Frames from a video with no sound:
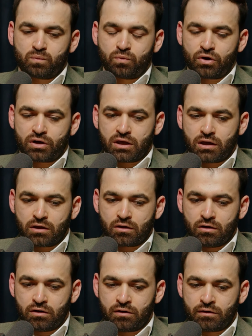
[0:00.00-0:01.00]
Working
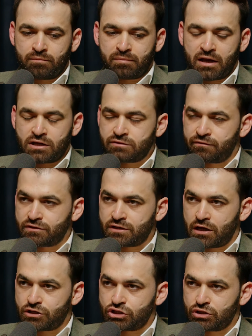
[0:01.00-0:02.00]
on Palazzo
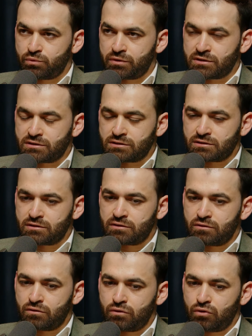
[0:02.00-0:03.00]
Versace was
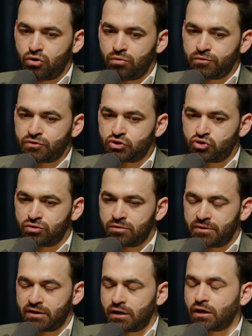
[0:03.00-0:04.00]
almost through the
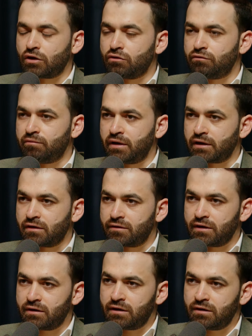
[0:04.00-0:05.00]
beginning of my
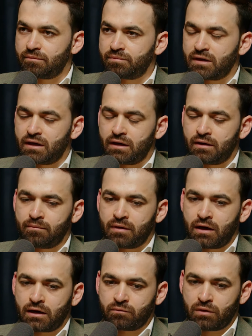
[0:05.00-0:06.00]
career.
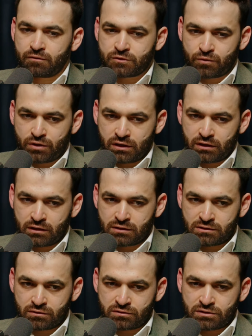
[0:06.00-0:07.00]
I was working
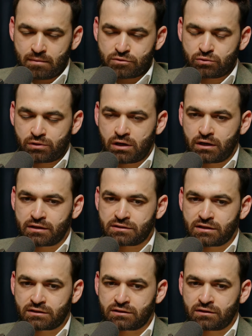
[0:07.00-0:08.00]
as a conceptual
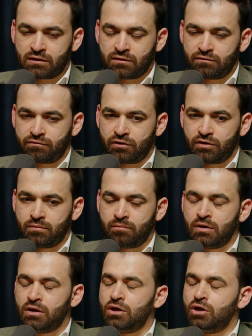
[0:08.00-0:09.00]
architect in another
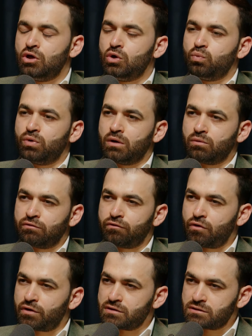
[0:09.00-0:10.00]
firm where we
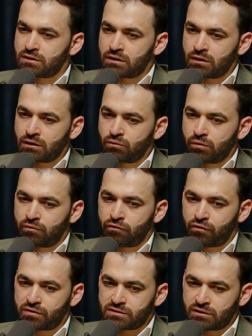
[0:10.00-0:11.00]
were
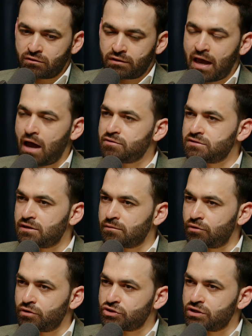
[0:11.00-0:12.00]
focusing on housing
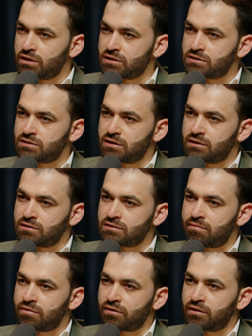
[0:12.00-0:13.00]
projects,
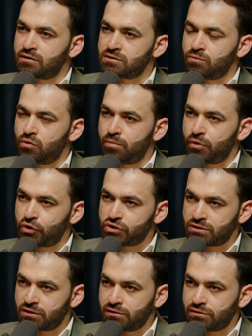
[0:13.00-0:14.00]
something that is more
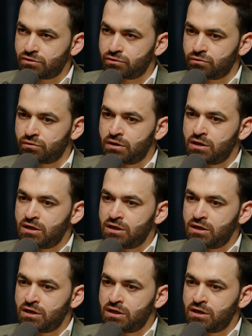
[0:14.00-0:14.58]
personal to